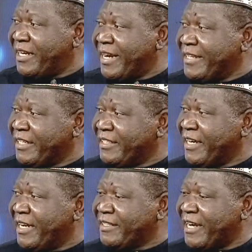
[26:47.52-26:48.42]
Argentina
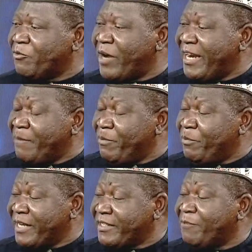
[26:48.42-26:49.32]
is that while
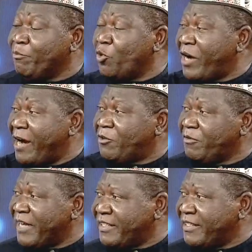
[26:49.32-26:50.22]
Brazil broke out of
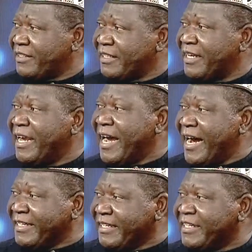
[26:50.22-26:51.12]
that scene,
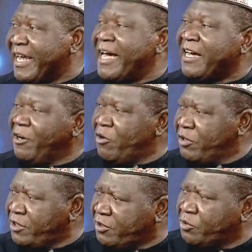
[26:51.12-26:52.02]
Argentina
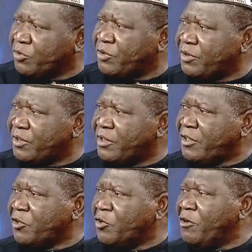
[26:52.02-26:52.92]
continued.
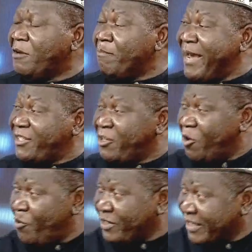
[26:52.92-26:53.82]
Mexico
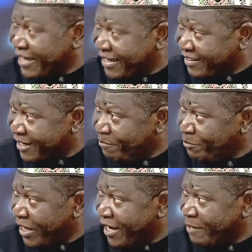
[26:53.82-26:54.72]
was in that
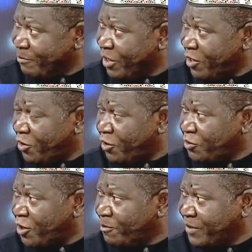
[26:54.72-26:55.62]
same
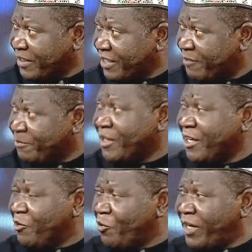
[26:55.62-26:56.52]
conundrum itself.
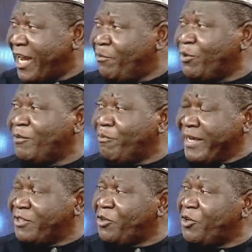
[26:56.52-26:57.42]
What happened?
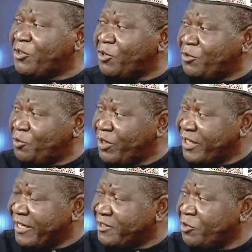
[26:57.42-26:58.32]
Mexico also took
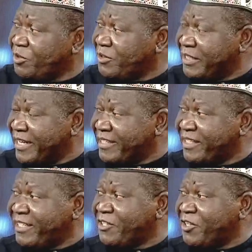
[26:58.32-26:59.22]
its own
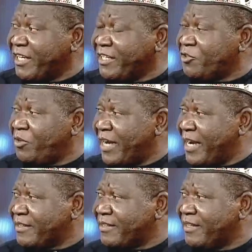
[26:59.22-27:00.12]
destiny in its own
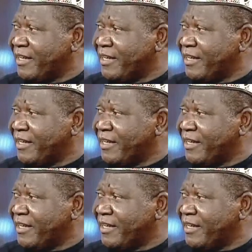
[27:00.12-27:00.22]
hands.